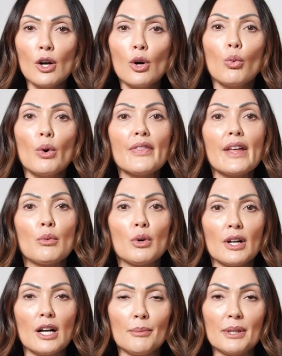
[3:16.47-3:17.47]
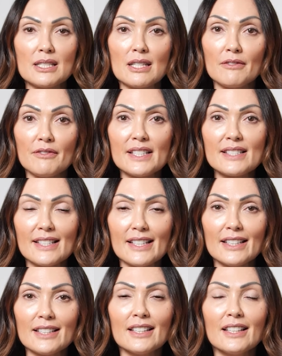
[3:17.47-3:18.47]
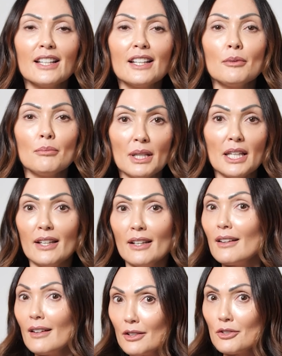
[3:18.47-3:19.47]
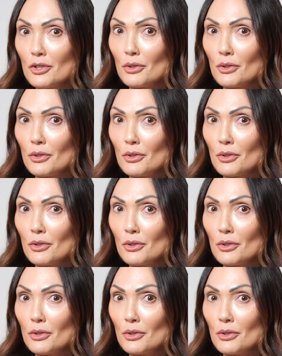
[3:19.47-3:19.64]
when they were coming to visit me in two